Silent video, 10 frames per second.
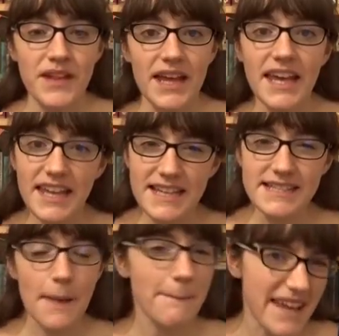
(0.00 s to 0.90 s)
he
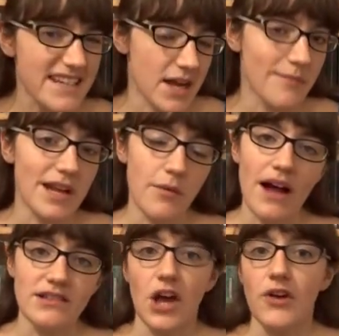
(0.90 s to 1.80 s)
is mediumly
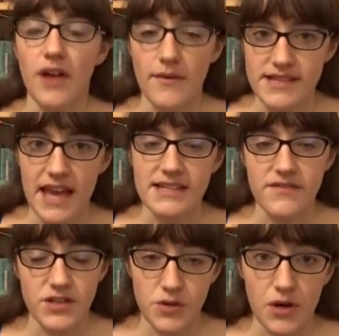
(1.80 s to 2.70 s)
well known, I would say, as a
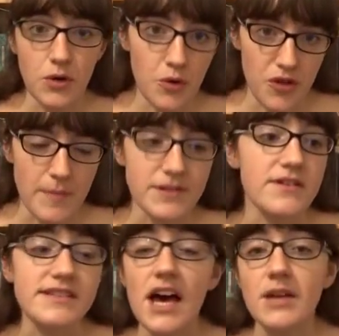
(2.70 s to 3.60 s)
Victorian author, but there
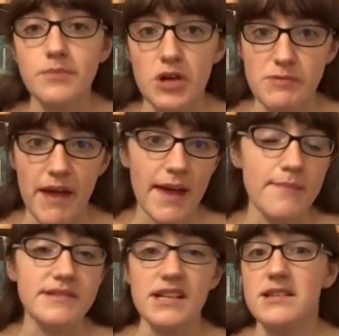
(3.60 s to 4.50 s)
are certain books by
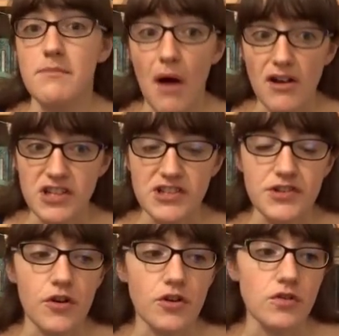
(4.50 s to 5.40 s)
him, such as The Barchester
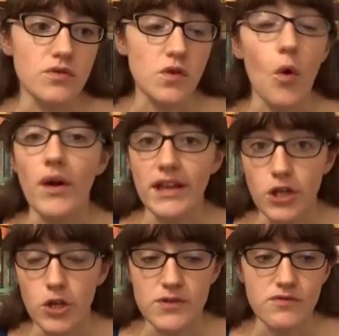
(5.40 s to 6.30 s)
Chronicles, or He
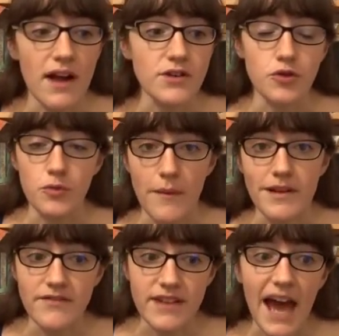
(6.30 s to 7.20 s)
Knew He Was Right, or The Way We
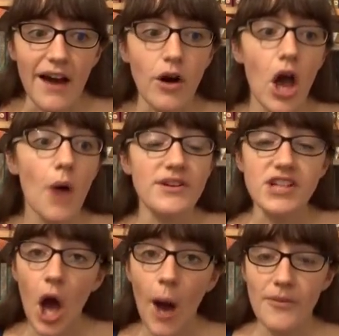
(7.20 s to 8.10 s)
Live Now, which
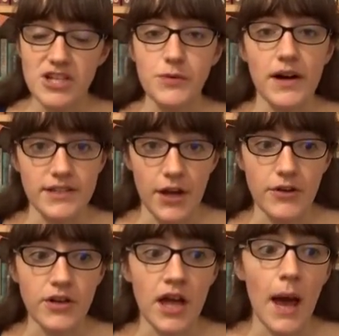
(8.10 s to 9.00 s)
are pretty well
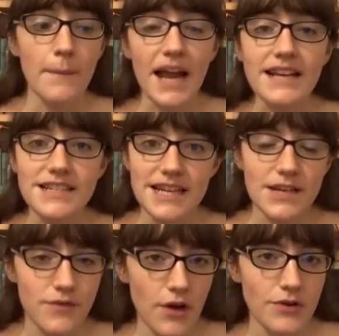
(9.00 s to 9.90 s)
known. But actually,
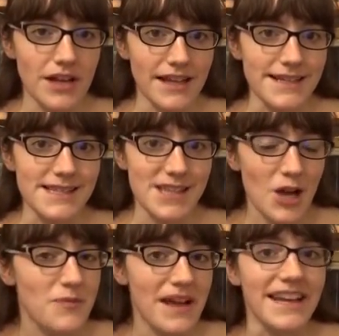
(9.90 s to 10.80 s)
he wrote, like,
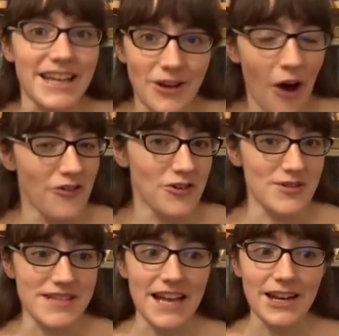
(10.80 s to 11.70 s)
so many
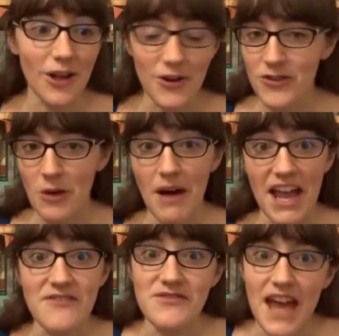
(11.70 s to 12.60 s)
novels, and a lot of them I
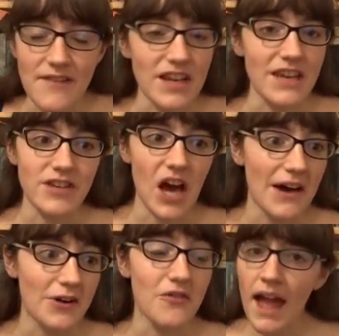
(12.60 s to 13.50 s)
have never even
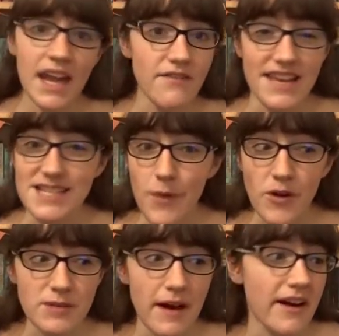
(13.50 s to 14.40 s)
heard of. I never hear
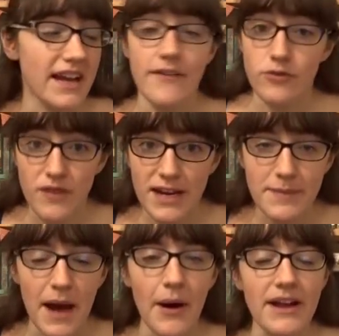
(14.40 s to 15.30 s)
spoken about, I never read
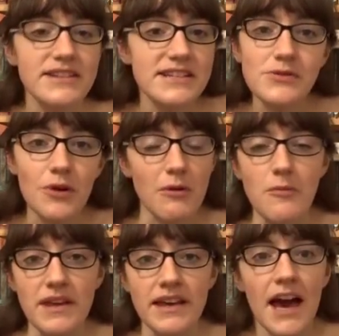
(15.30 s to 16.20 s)
about, and I just thought it would
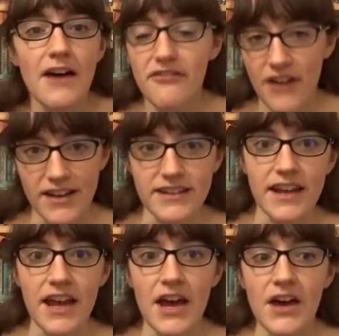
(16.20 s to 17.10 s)
be fun
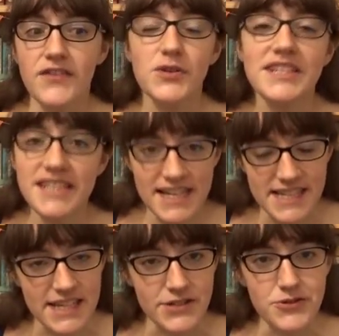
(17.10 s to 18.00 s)
for
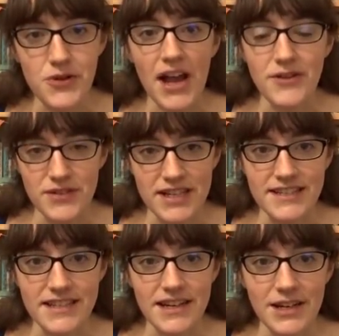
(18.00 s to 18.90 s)
2019 to try and
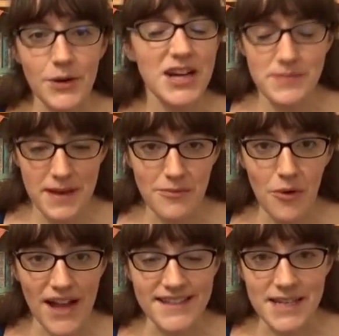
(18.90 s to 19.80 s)
read quite a bit
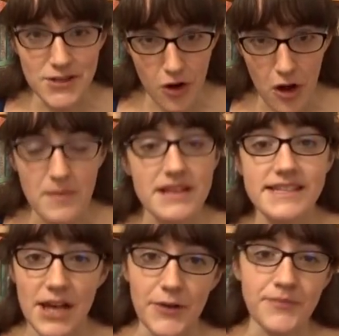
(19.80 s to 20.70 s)
more Anthony Trollope. So,